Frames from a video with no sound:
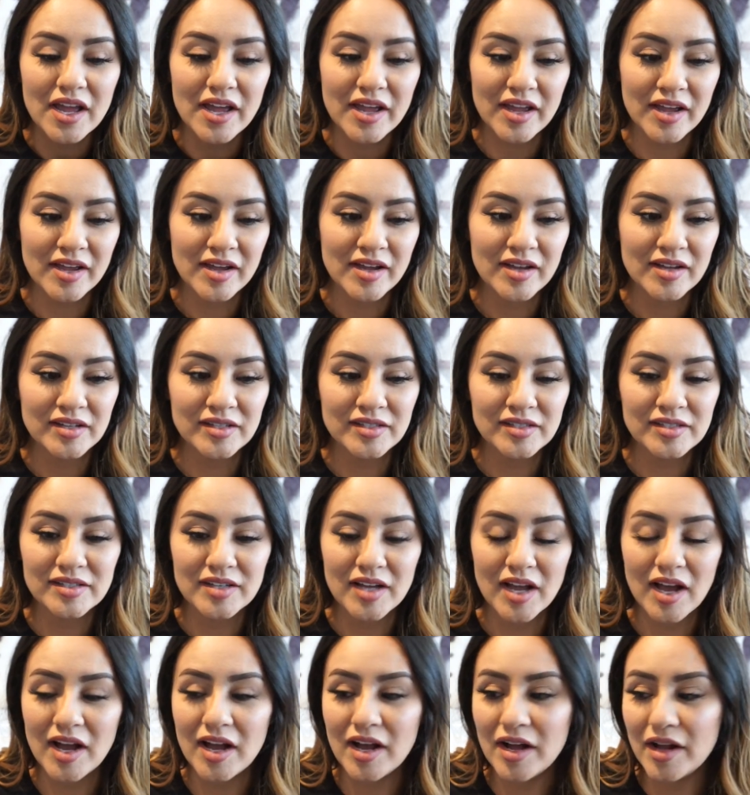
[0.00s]
and
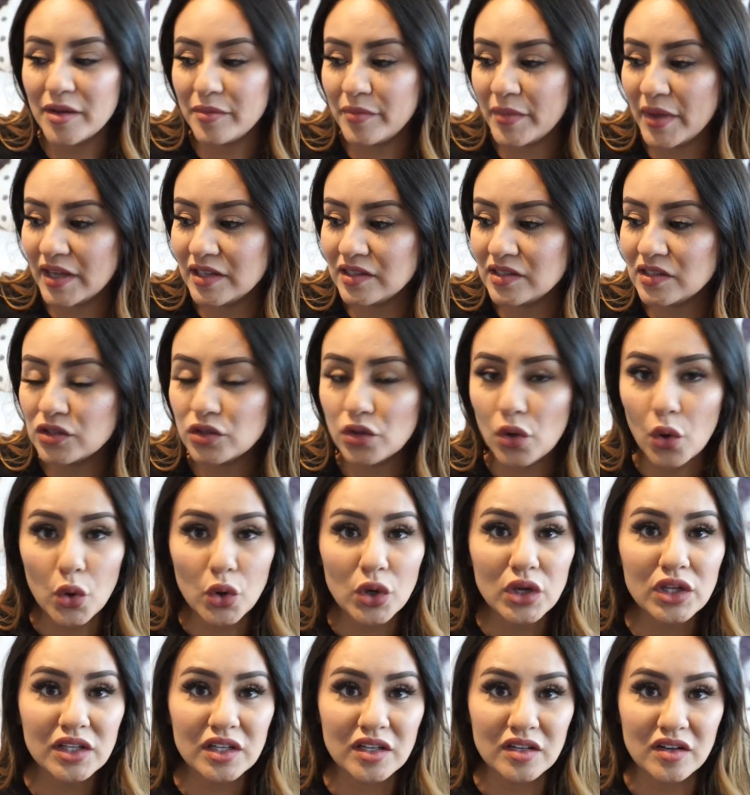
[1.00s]
um, it's
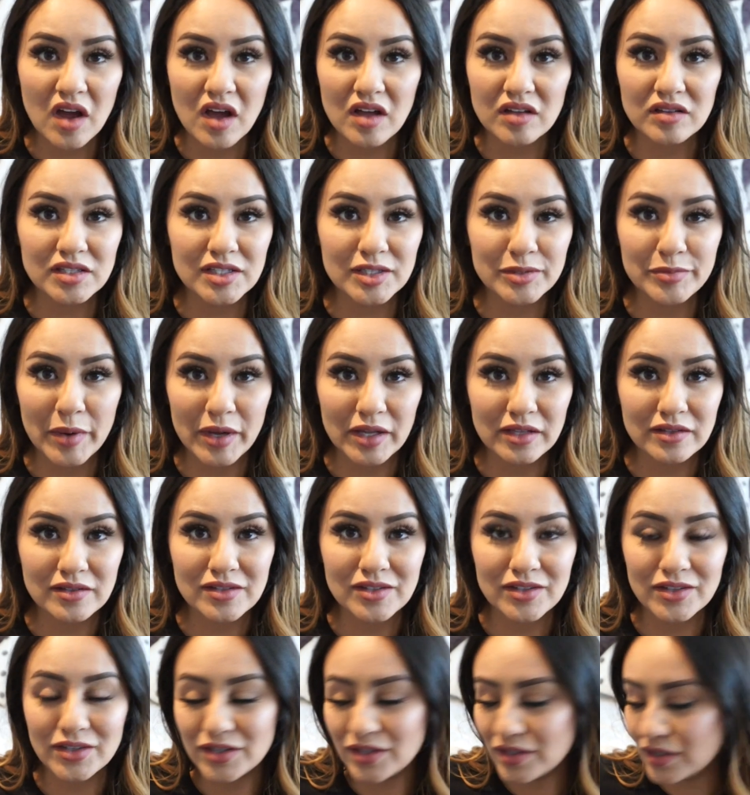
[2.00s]
totally not
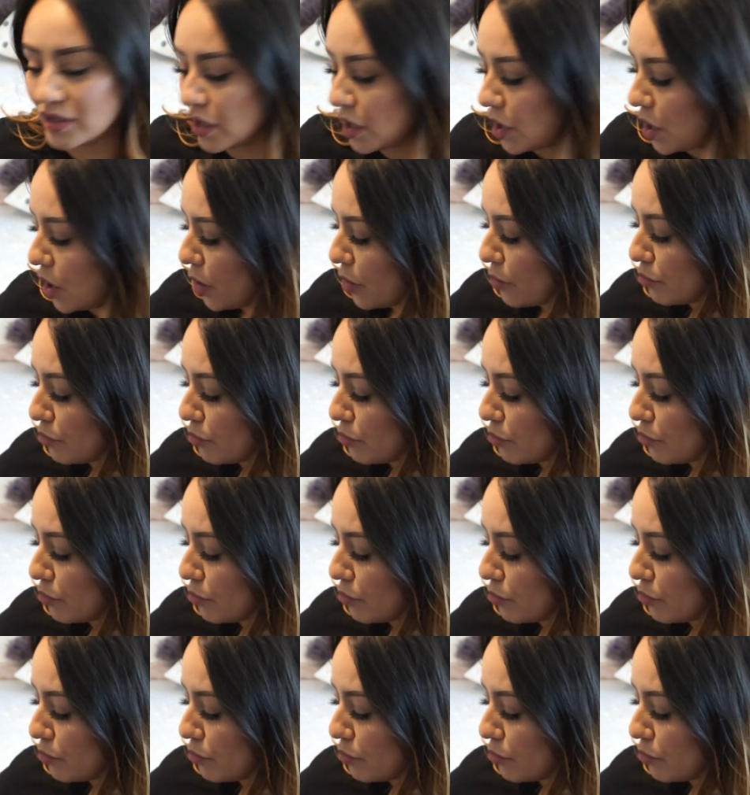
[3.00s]
sponsored,